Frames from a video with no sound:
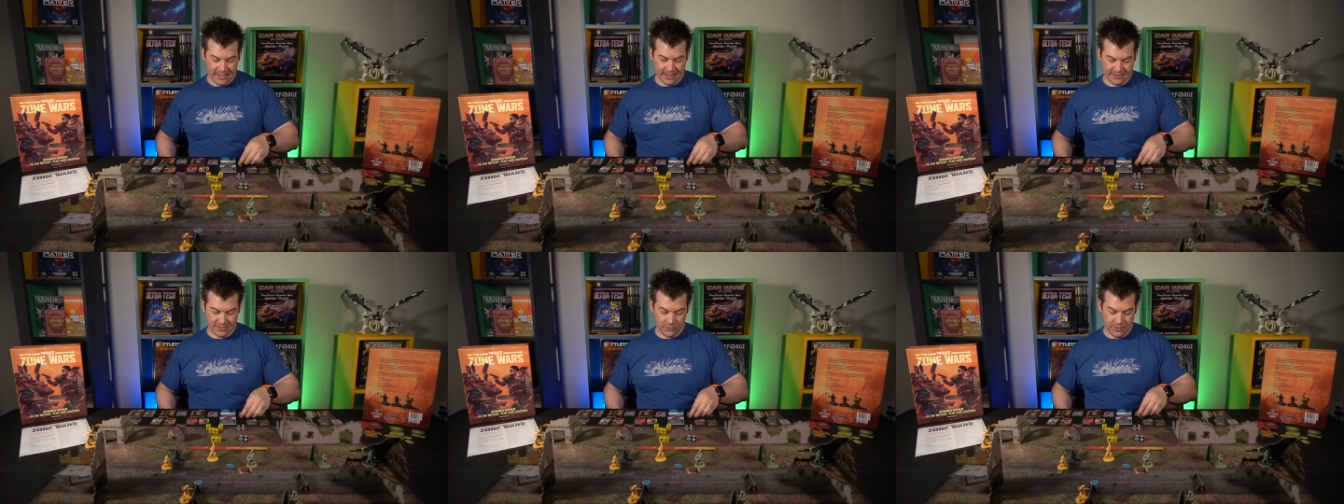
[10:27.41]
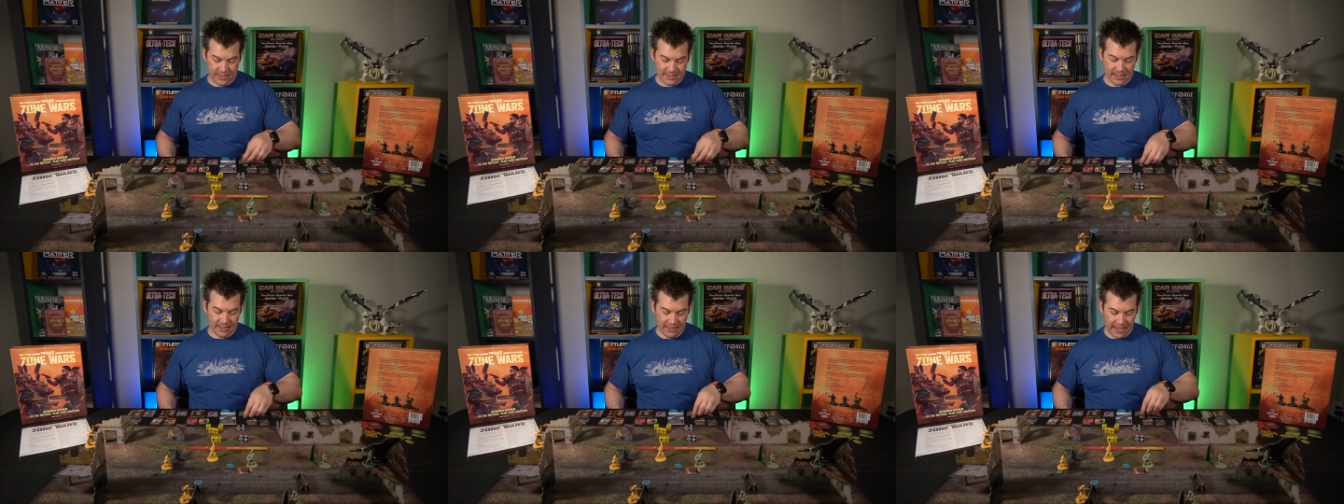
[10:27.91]
So
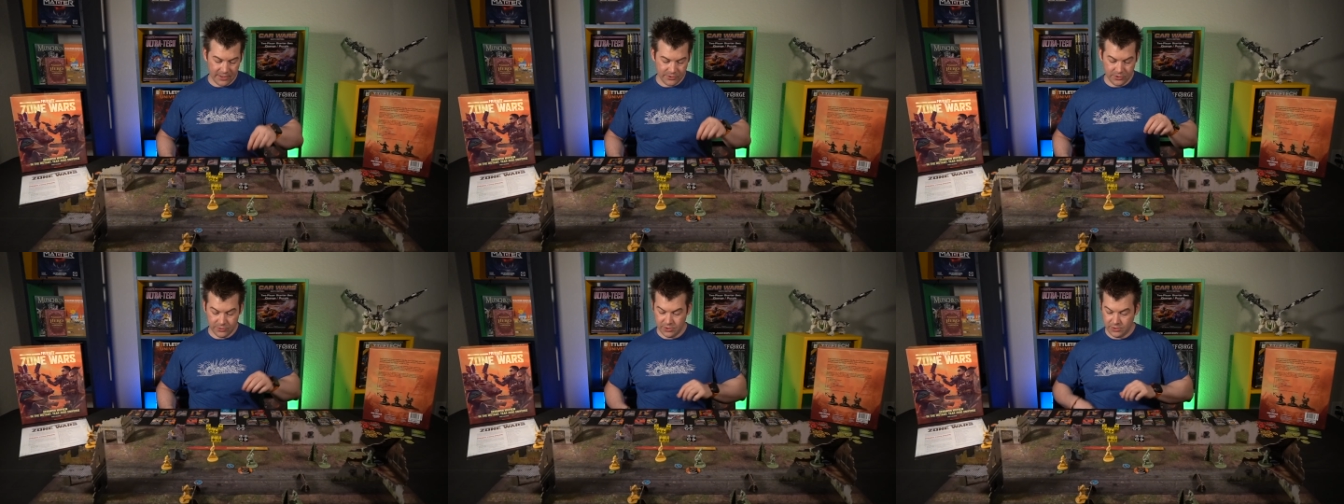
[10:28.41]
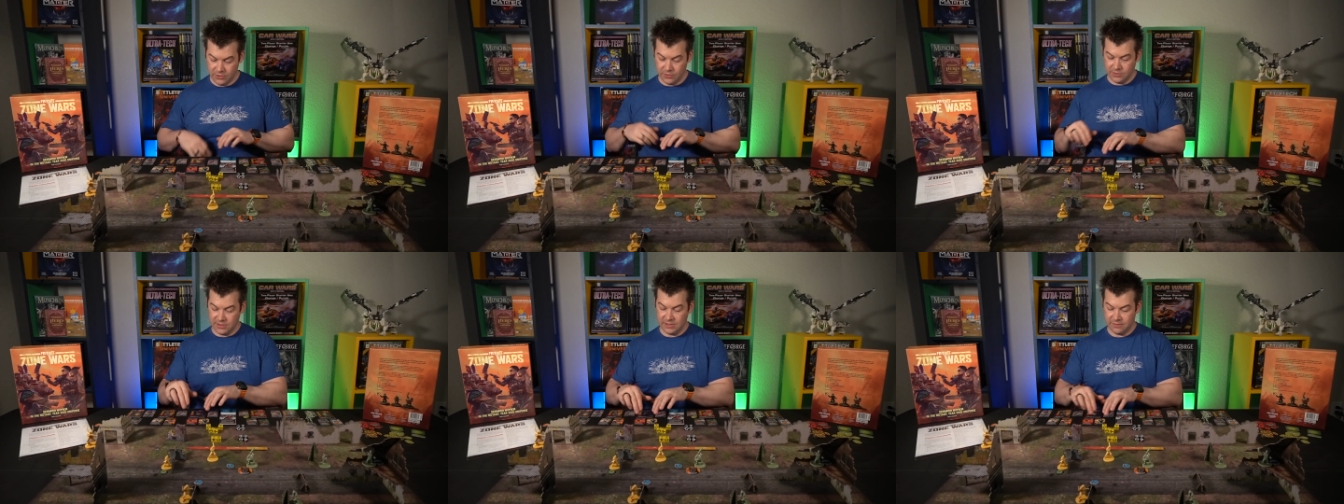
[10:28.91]
this allows you to
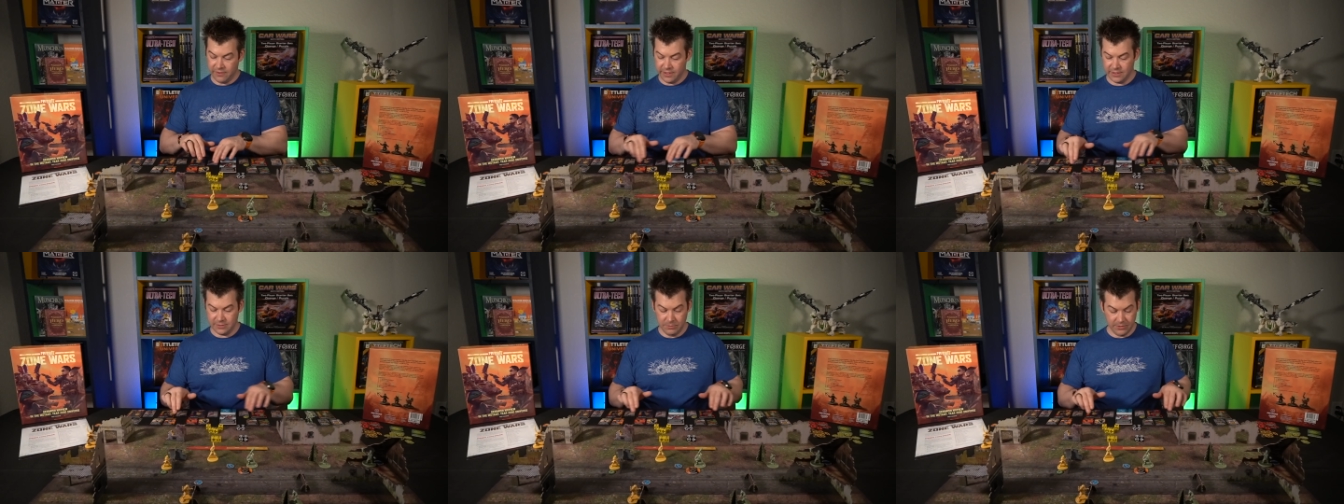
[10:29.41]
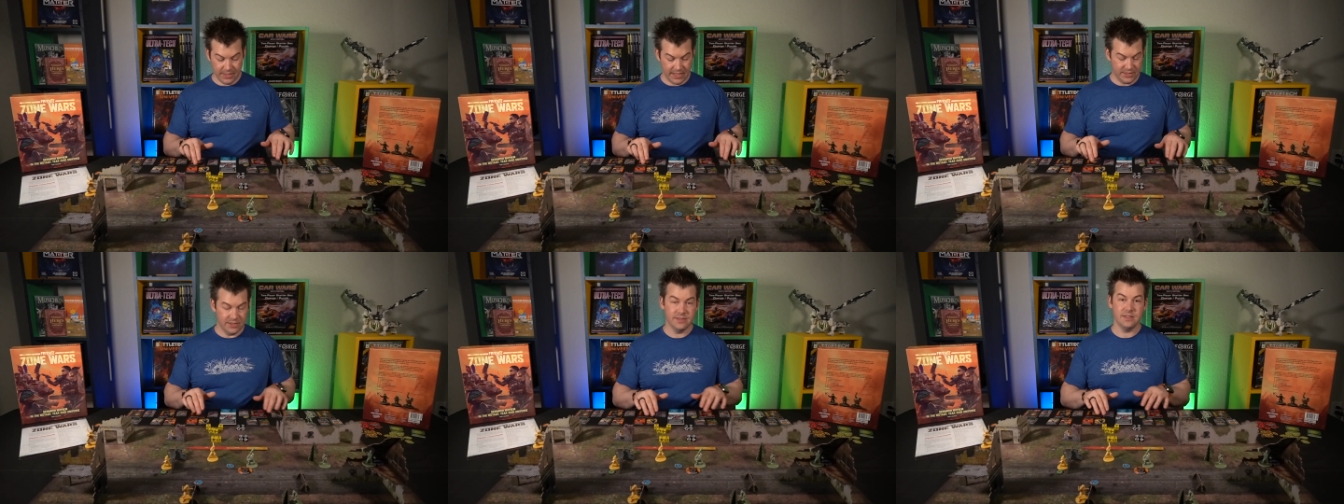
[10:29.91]
use these various
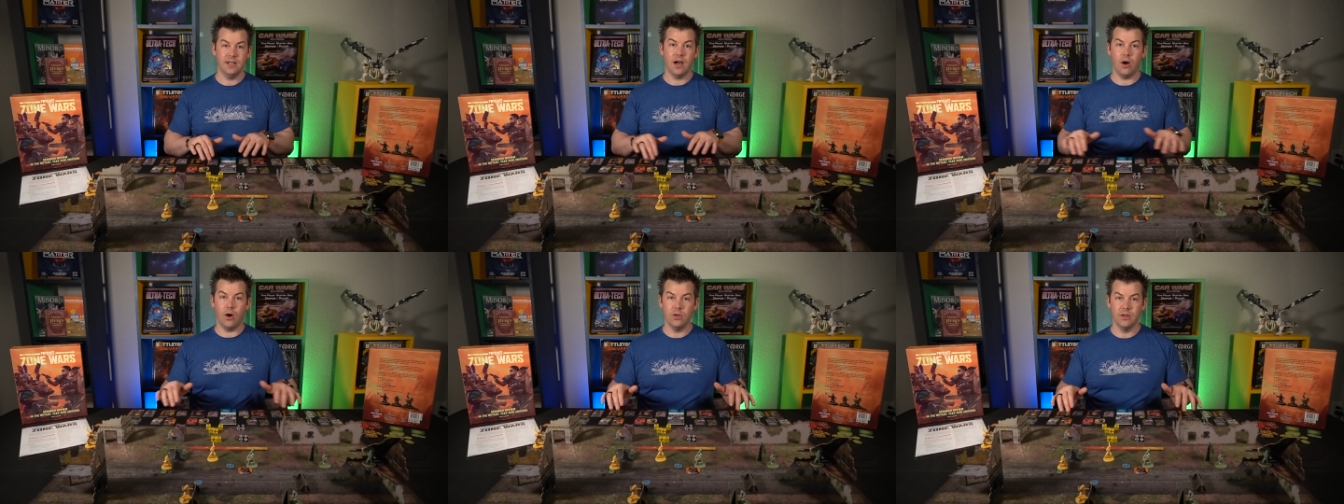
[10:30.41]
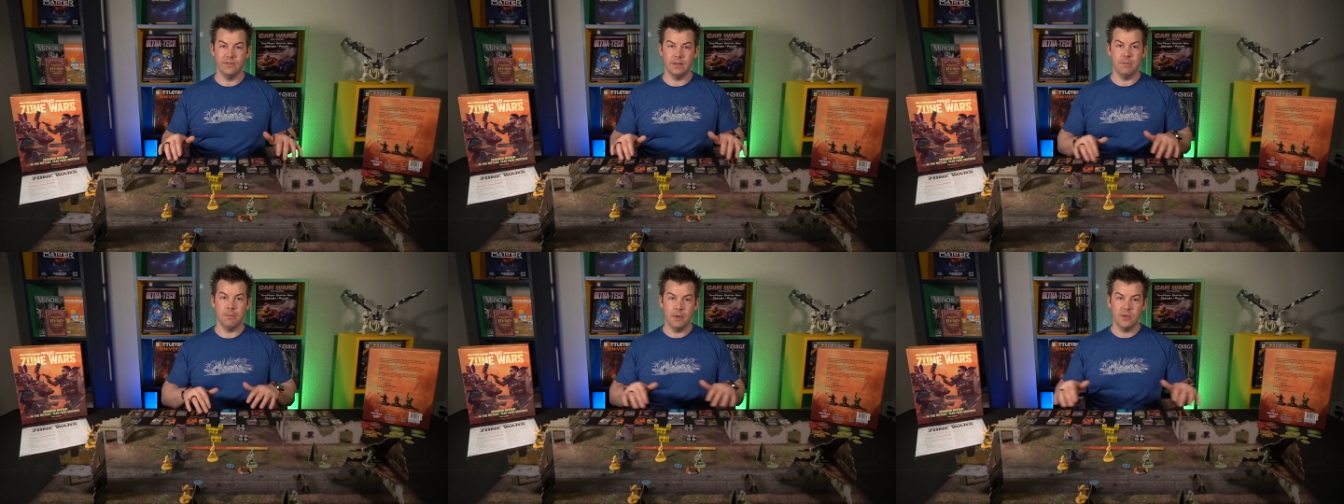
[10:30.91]
mutations, not all of them,
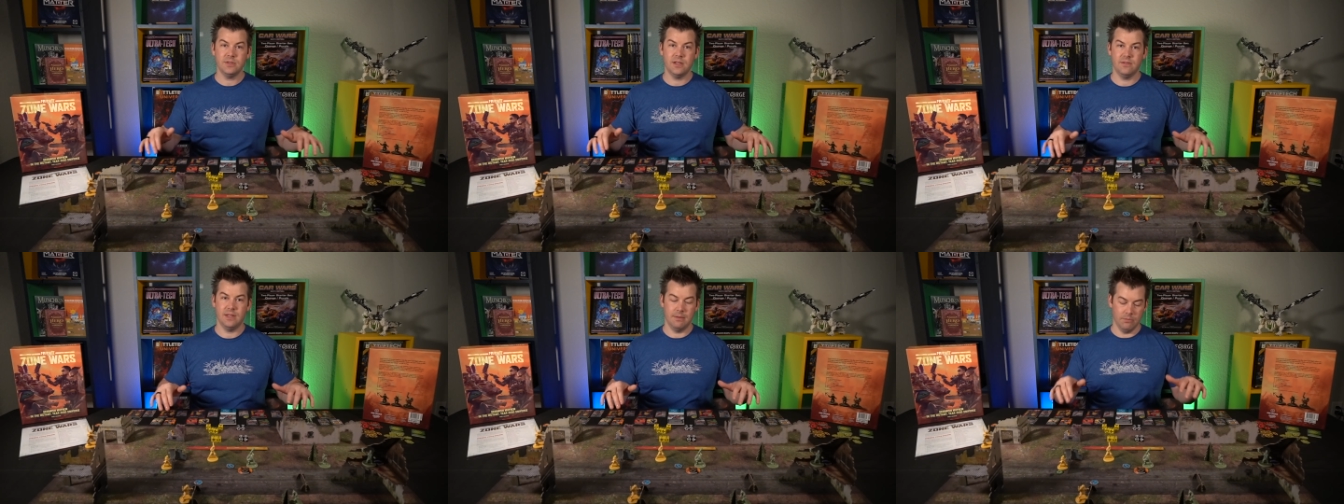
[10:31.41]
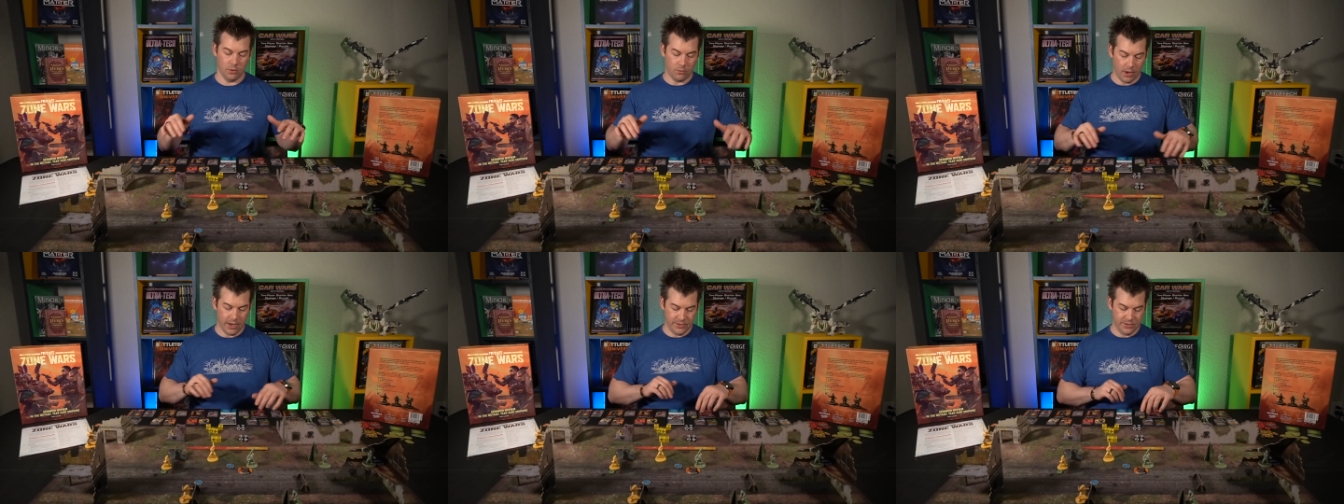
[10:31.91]
but most of them
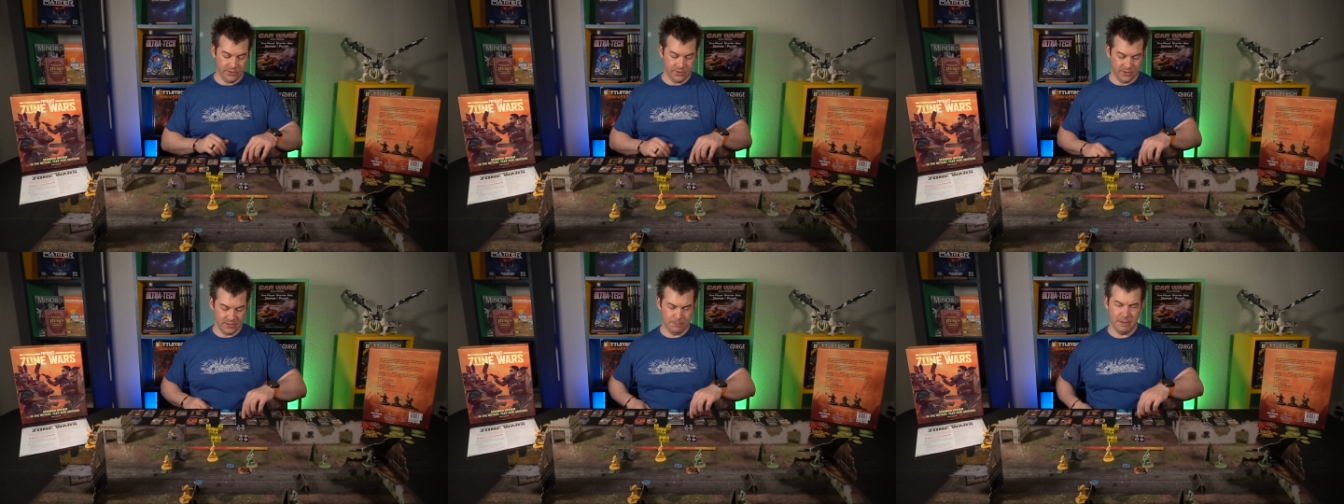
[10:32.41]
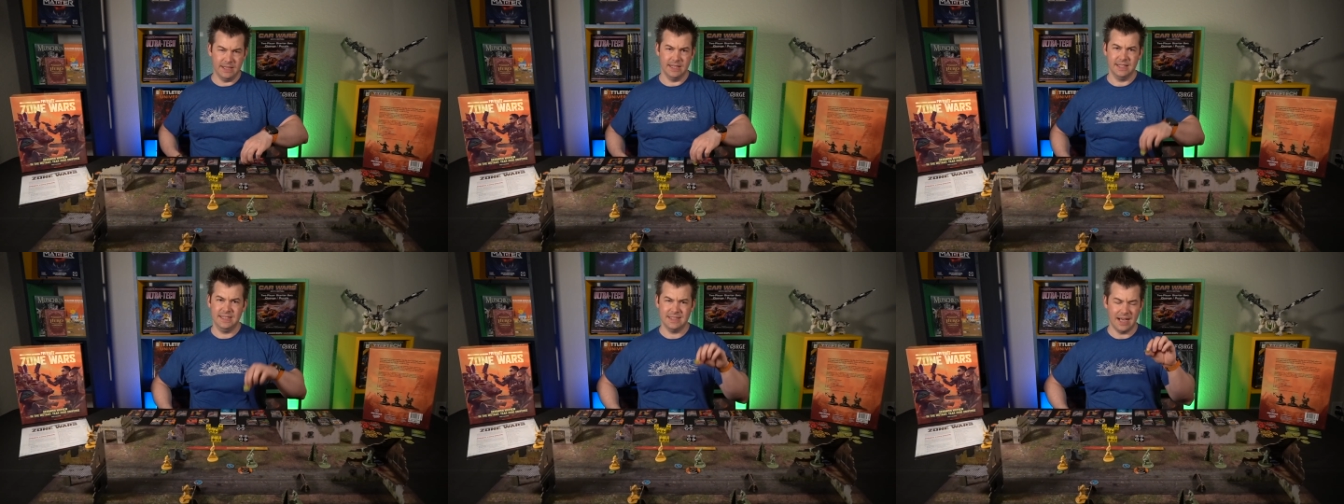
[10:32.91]
require you to expend at
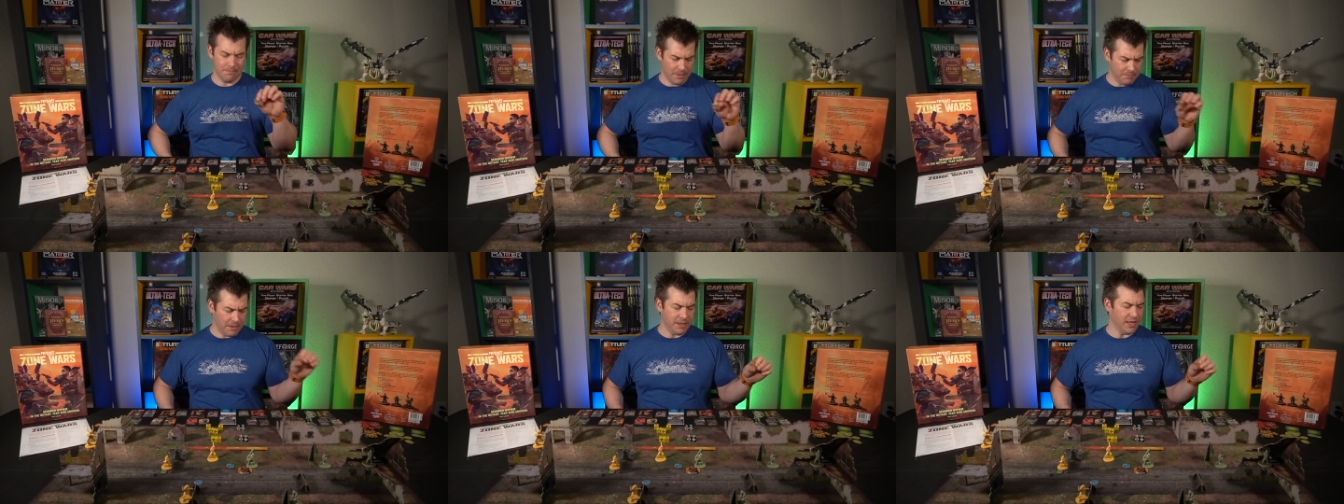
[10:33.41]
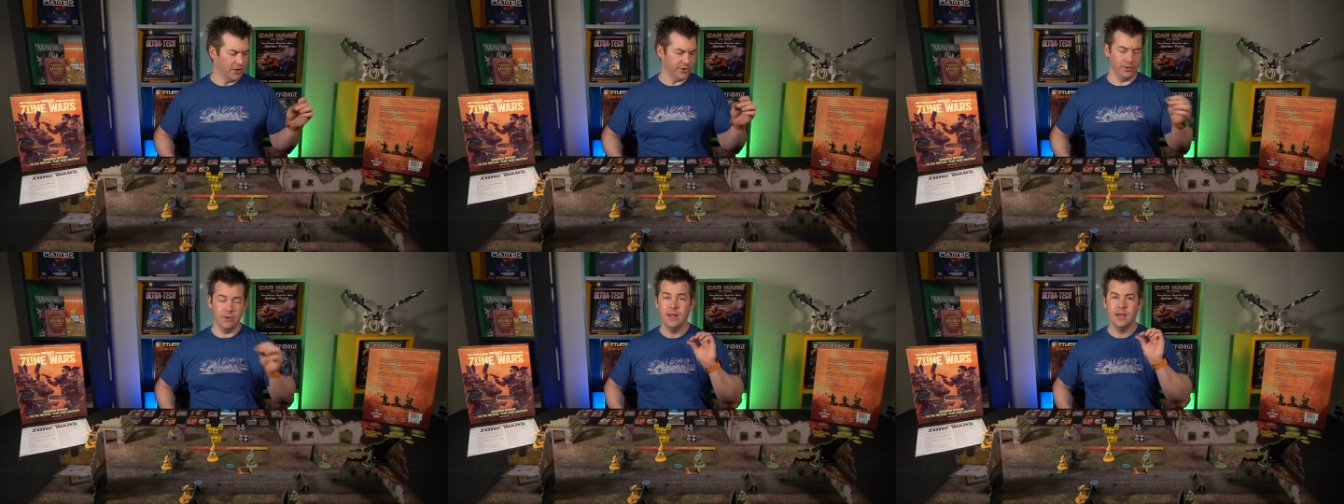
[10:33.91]
least, maybe they all
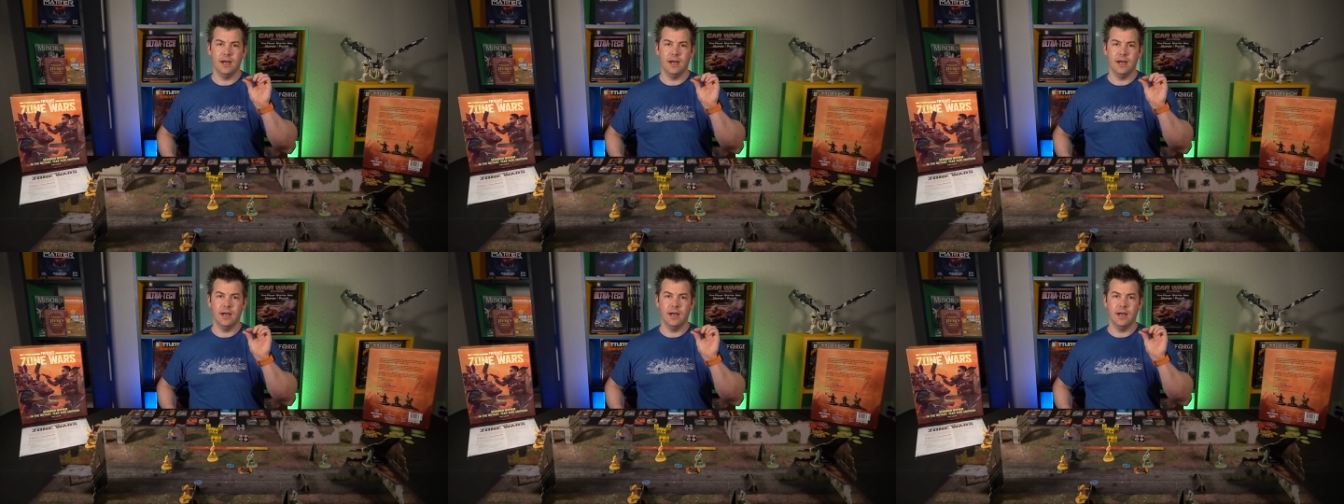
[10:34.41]
do,